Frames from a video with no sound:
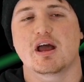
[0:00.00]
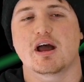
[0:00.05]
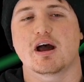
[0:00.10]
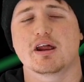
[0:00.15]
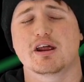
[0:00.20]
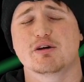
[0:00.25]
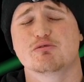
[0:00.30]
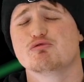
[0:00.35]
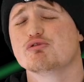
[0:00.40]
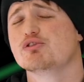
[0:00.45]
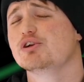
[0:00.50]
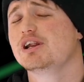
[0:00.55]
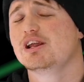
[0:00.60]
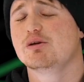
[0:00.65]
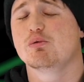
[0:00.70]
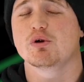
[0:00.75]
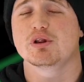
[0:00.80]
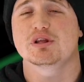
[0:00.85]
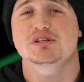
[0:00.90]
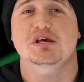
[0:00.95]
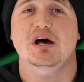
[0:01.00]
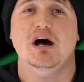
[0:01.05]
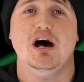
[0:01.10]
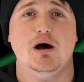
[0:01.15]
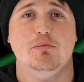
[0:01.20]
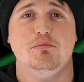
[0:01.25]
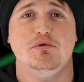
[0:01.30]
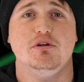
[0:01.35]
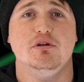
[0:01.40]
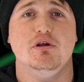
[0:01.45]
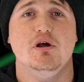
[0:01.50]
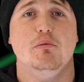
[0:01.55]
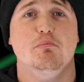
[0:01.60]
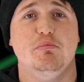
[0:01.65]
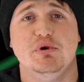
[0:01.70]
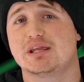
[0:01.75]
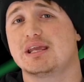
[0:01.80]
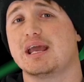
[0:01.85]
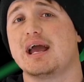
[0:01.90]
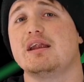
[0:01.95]
And I really want it to happen.
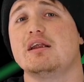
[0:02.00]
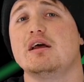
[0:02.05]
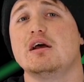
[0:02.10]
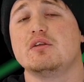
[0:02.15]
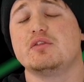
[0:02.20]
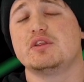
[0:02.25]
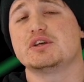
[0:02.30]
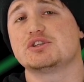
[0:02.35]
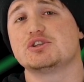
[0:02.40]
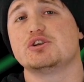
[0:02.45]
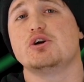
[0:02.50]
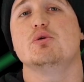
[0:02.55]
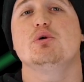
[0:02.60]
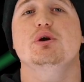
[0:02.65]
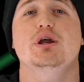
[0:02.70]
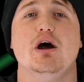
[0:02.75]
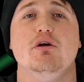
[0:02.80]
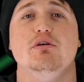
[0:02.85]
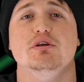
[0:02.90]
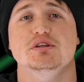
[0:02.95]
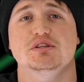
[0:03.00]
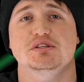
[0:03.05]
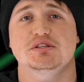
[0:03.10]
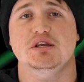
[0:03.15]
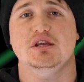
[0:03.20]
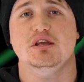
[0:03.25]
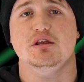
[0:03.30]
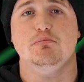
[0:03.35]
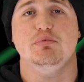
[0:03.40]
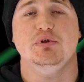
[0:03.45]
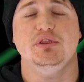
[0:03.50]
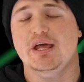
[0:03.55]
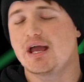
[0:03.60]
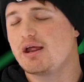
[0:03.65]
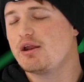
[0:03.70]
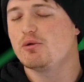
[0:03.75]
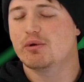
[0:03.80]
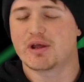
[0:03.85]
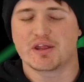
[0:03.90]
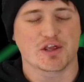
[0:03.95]
But again, there's no guarantee. But there,
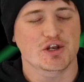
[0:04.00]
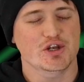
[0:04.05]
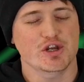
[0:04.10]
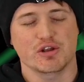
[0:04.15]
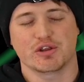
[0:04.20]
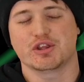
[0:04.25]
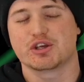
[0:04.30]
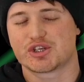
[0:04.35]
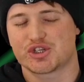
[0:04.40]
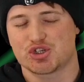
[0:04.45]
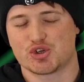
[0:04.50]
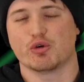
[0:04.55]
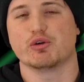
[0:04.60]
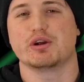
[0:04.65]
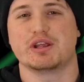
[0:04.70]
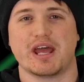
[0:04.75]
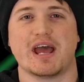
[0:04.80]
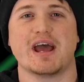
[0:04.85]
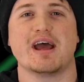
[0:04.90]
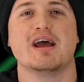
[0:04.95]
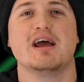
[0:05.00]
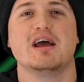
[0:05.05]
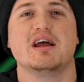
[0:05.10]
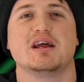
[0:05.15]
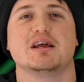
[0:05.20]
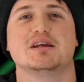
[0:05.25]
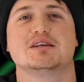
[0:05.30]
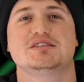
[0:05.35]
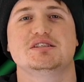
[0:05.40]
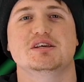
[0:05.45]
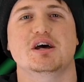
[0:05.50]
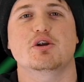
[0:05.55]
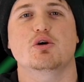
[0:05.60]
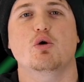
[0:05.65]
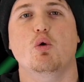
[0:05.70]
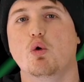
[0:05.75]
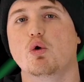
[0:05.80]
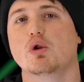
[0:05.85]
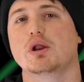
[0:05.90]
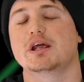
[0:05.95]
anyway, the, new, the story there is that
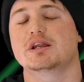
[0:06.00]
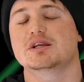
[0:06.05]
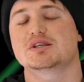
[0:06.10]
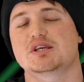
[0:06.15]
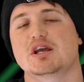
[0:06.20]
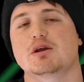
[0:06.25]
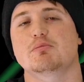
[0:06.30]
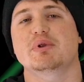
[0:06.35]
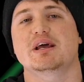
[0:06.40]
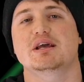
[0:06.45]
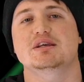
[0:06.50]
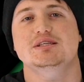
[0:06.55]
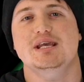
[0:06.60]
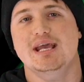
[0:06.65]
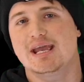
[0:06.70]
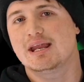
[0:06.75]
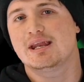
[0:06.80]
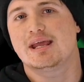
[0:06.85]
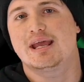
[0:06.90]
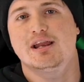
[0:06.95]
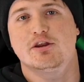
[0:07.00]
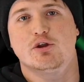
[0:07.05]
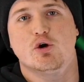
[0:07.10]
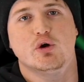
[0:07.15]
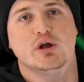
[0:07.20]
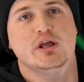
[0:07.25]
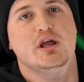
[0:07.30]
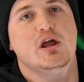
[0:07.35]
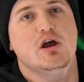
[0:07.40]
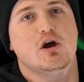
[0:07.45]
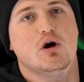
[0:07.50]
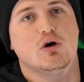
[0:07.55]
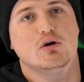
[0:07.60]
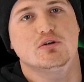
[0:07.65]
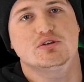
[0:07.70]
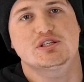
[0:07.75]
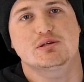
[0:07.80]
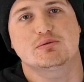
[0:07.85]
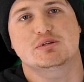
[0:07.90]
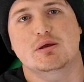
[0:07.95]
All In is taking place in Illinois
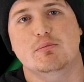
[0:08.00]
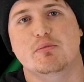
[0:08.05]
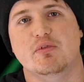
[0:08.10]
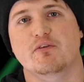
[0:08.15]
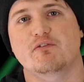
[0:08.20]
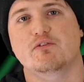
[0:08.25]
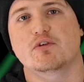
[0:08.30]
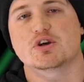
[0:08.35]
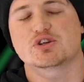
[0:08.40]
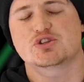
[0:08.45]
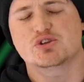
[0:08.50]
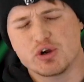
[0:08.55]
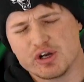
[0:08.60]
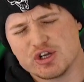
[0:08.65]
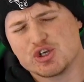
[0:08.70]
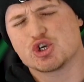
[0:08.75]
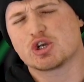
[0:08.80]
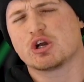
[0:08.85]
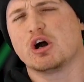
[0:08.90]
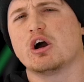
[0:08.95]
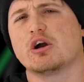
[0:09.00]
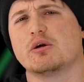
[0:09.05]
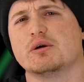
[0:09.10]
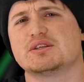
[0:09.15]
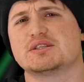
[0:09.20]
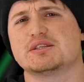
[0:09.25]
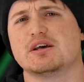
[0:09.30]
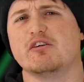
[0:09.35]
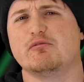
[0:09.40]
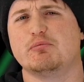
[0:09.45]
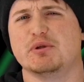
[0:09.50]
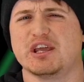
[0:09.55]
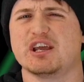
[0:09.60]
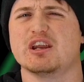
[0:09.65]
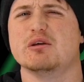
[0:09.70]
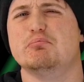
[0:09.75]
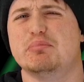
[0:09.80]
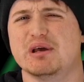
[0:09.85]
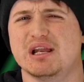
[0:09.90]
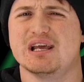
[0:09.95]
on September the 1st. Not in Chicago itself, but they're
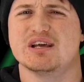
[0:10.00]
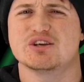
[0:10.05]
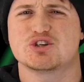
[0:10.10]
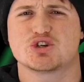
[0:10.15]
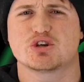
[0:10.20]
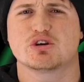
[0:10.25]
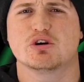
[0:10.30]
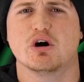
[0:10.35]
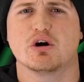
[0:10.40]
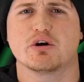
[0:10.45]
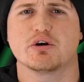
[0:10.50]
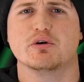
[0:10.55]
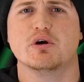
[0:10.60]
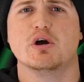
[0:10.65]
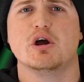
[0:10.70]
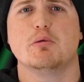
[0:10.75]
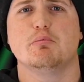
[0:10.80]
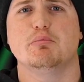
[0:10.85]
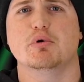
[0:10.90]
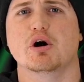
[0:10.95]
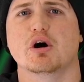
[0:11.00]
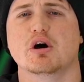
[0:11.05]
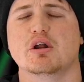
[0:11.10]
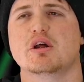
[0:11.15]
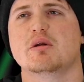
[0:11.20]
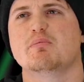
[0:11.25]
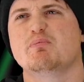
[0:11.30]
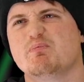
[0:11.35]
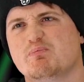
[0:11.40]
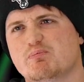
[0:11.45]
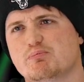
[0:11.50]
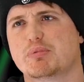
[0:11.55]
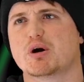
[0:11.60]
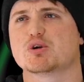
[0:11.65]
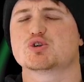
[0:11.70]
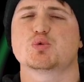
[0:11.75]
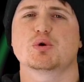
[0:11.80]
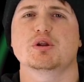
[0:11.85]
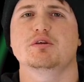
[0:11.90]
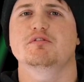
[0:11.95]
going to bill it as Chicago. But
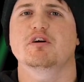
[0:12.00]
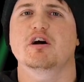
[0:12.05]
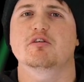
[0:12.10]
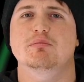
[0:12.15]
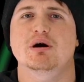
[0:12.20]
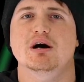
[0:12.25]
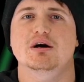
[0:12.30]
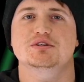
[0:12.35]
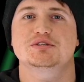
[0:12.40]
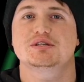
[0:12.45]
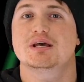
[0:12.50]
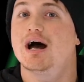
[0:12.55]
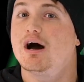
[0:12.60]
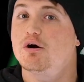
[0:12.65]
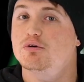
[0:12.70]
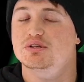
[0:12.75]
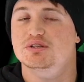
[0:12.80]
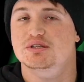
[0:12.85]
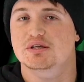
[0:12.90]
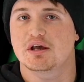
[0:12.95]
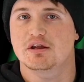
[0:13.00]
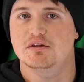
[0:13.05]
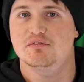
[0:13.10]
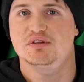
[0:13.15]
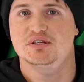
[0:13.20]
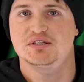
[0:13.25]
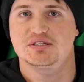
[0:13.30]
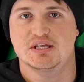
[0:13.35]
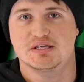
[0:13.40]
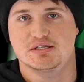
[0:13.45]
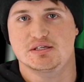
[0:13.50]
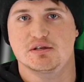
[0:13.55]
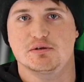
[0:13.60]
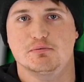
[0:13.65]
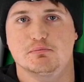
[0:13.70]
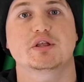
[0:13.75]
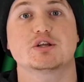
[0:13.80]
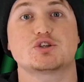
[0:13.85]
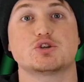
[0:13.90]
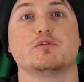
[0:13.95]
about 25 miles outside of the city.
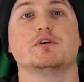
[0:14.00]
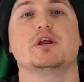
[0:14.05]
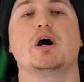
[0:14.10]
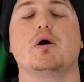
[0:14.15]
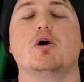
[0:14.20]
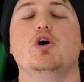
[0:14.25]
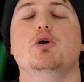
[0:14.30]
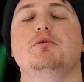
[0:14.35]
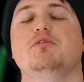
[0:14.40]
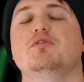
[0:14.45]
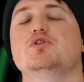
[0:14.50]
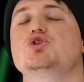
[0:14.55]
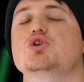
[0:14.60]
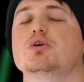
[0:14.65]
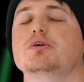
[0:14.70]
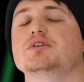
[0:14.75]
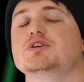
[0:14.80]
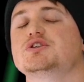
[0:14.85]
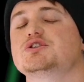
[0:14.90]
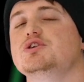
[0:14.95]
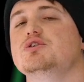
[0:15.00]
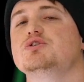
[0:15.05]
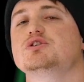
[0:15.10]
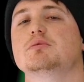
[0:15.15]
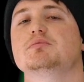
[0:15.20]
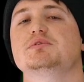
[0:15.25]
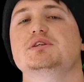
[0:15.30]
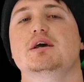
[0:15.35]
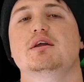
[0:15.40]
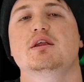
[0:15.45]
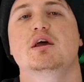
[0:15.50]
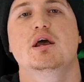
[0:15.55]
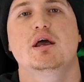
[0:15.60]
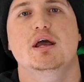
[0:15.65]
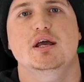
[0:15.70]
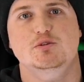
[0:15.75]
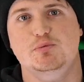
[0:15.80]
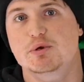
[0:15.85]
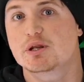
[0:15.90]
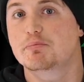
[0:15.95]
That's all for now. I hope you've enjoyed this news update.
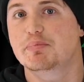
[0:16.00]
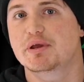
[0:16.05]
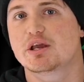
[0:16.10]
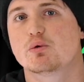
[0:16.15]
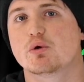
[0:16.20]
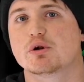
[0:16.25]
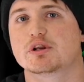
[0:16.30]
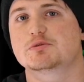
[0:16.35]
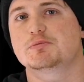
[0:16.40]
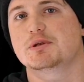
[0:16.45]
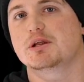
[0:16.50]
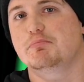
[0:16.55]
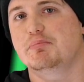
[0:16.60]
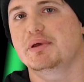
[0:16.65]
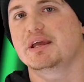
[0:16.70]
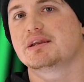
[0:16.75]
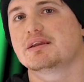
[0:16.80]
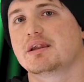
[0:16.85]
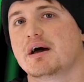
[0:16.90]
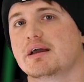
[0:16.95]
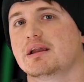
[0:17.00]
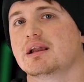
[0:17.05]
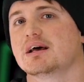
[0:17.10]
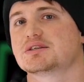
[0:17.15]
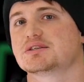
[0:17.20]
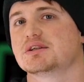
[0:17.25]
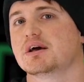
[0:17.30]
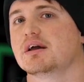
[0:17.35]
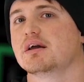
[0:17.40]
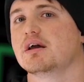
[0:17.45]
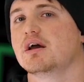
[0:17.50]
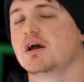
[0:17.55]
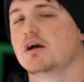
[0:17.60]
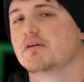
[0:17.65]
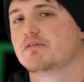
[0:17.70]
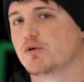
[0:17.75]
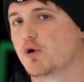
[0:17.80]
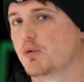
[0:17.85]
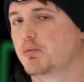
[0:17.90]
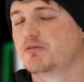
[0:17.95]
It's been a big one. It's been a big night last night
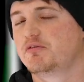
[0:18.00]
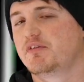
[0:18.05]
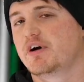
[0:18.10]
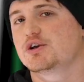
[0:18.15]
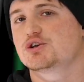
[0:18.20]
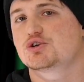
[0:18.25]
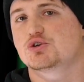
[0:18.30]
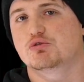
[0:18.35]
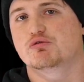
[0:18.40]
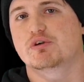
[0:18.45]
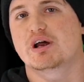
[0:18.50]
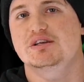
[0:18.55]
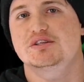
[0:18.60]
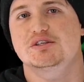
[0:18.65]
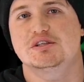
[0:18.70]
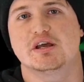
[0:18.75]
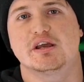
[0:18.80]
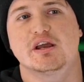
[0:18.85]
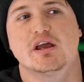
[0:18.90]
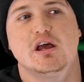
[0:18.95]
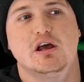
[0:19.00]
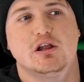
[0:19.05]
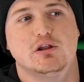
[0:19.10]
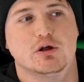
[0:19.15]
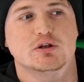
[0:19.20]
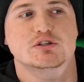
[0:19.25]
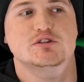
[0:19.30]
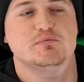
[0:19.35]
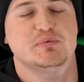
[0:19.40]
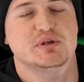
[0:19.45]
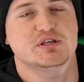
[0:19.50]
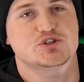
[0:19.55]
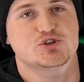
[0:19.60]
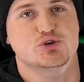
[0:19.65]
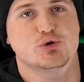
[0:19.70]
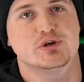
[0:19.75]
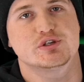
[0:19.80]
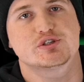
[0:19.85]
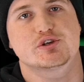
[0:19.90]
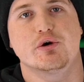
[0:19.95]
for professional wrestling. Lots of big
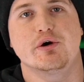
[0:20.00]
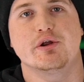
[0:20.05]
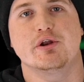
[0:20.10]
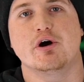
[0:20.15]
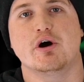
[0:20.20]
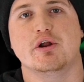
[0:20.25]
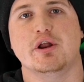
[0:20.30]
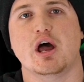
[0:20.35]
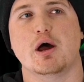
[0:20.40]
stories going on.